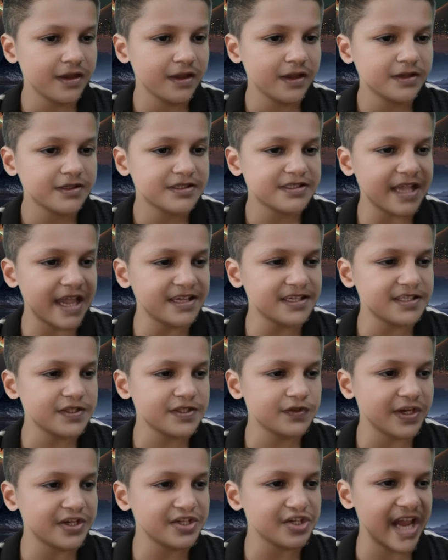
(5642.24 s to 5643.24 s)
science
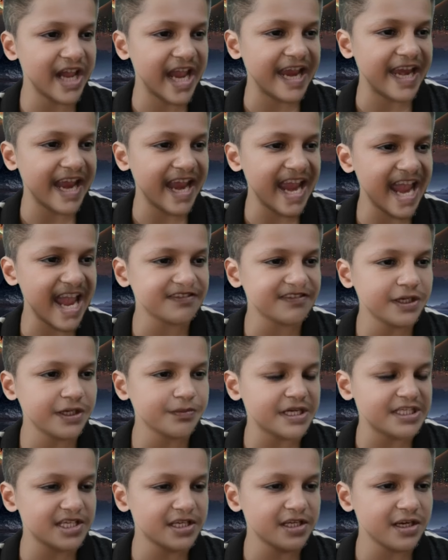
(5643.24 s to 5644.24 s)
fiction, and heavy
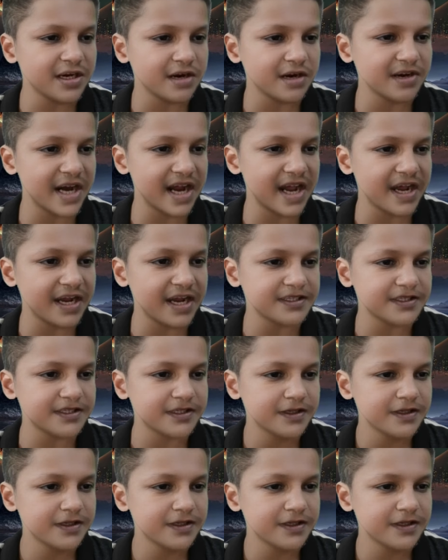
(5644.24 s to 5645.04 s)
metal cover art.